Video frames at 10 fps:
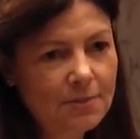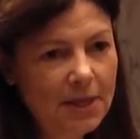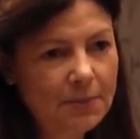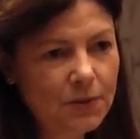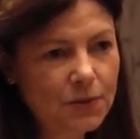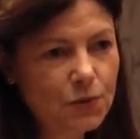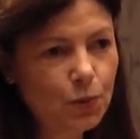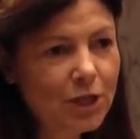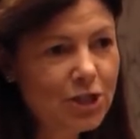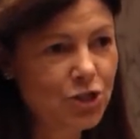people's
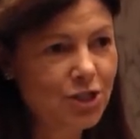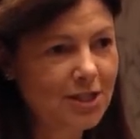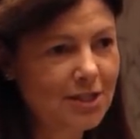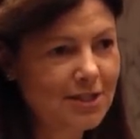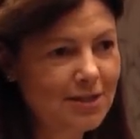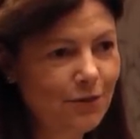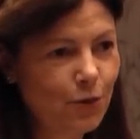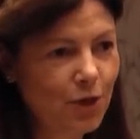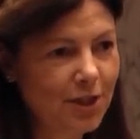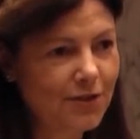wishes
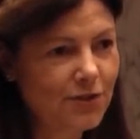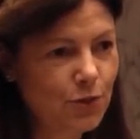for this